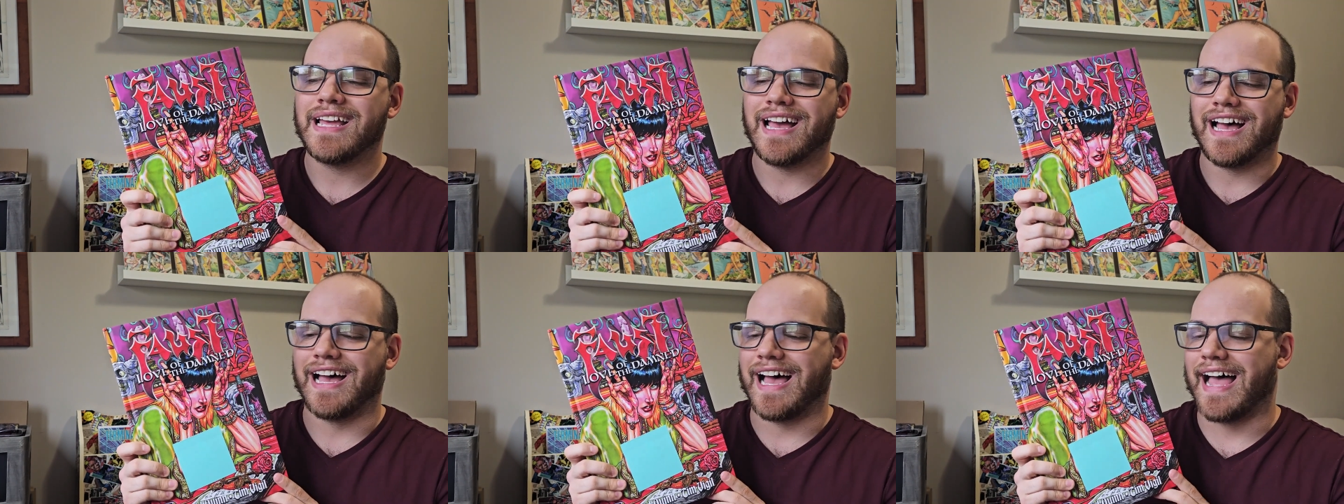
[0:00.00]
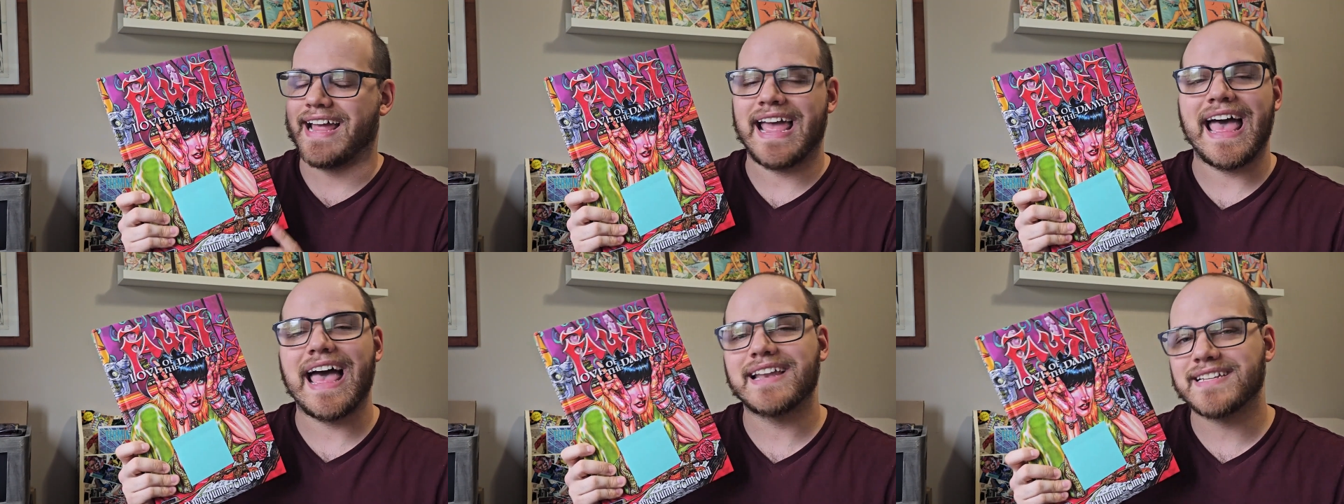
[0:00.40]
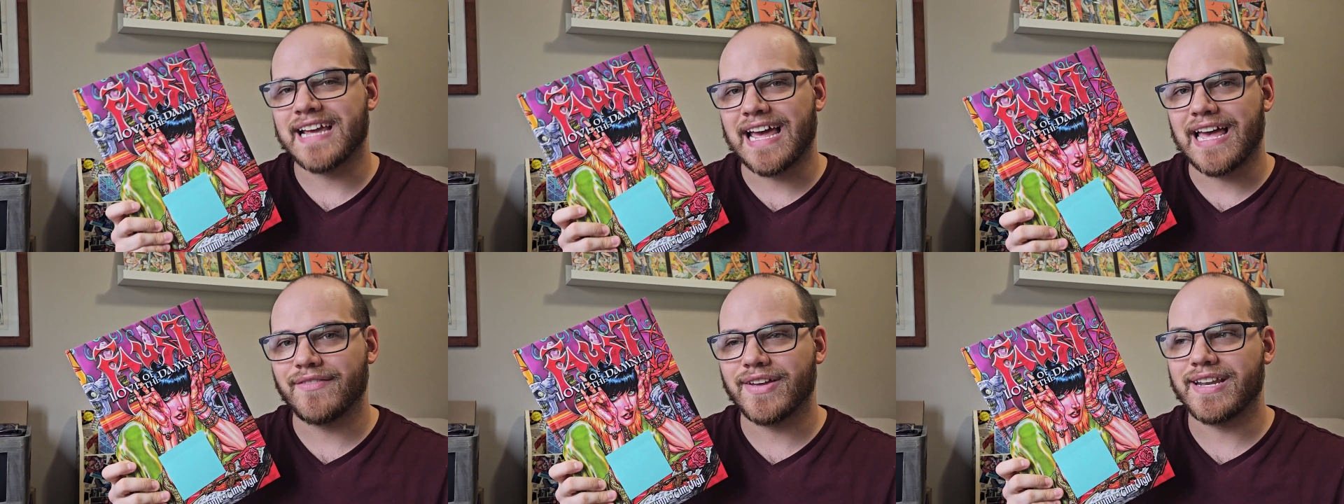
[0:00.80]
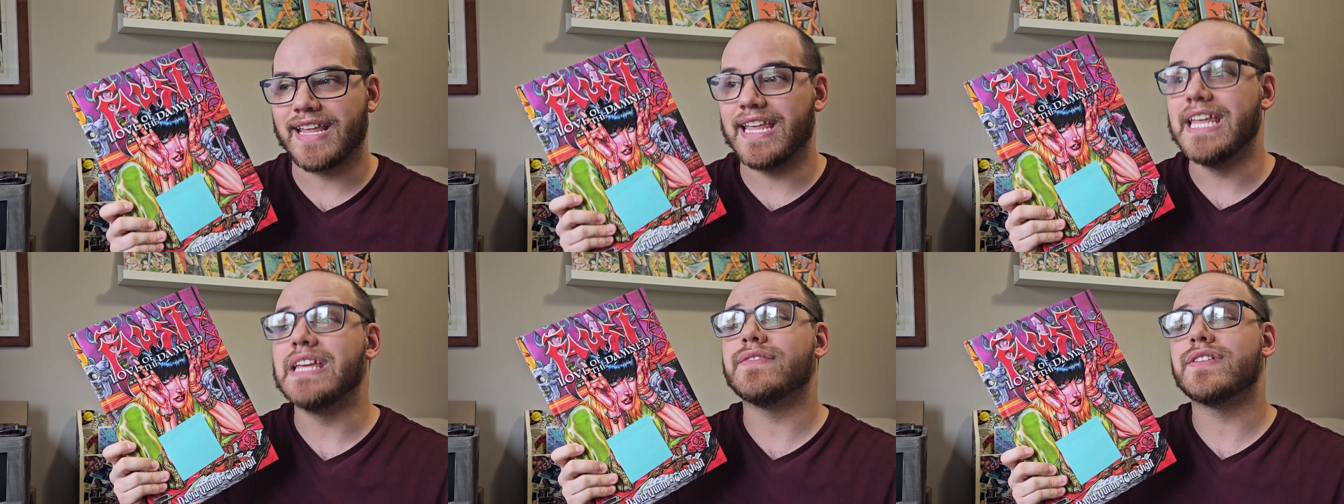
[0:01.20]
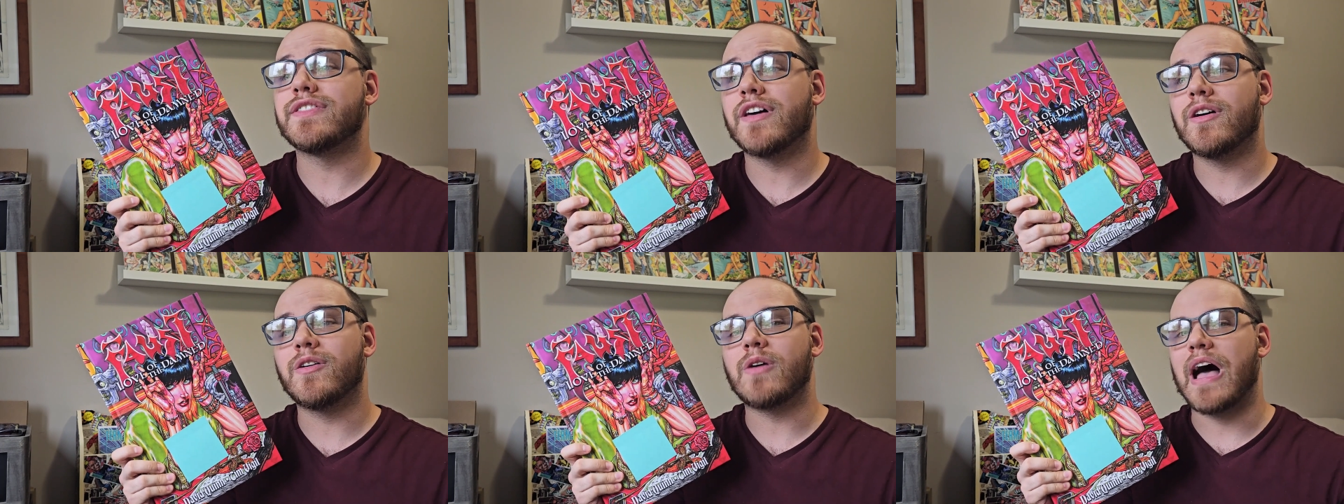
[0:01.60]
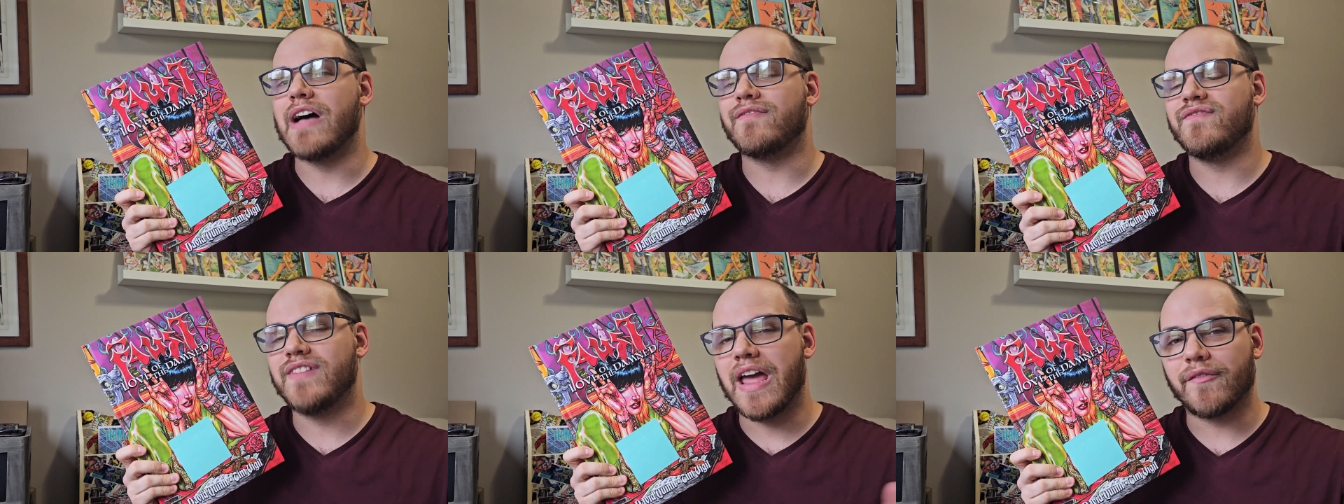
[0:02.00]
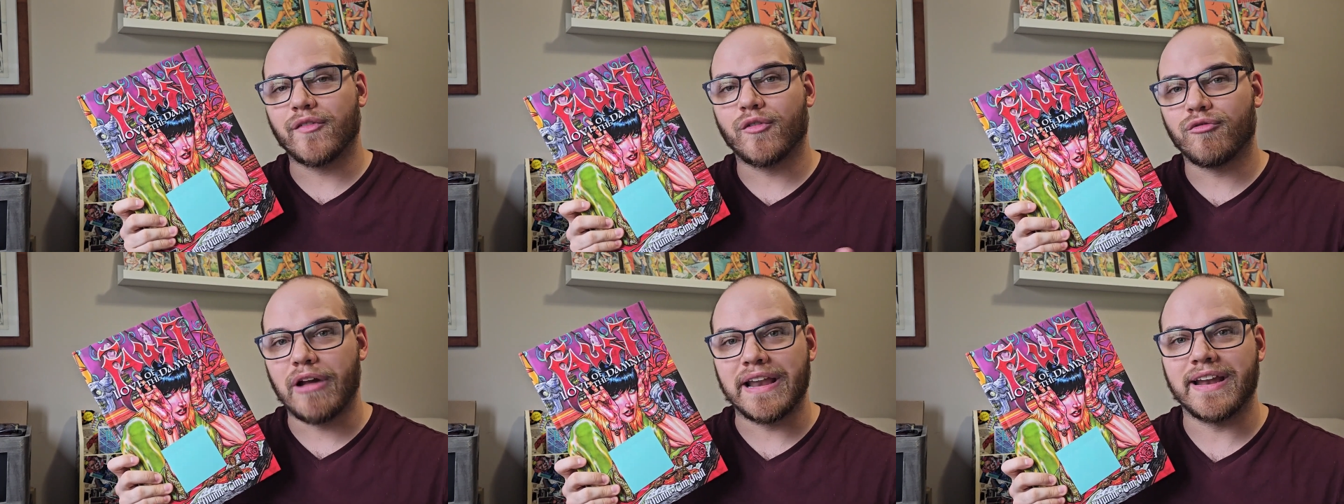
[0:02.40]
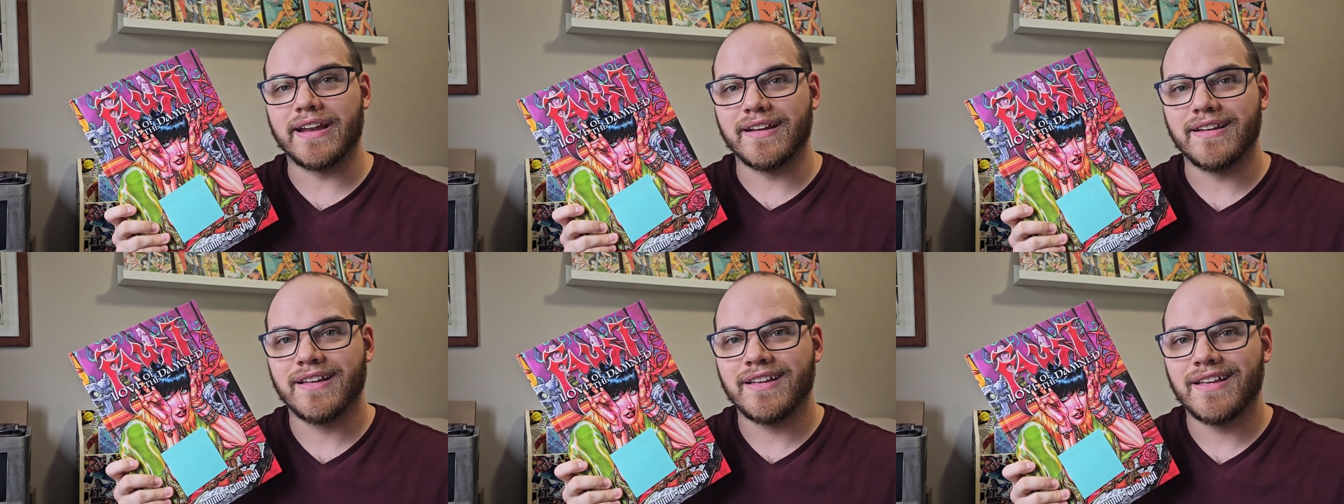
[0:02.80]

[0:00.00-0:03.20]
I had to have it, even though I've never read it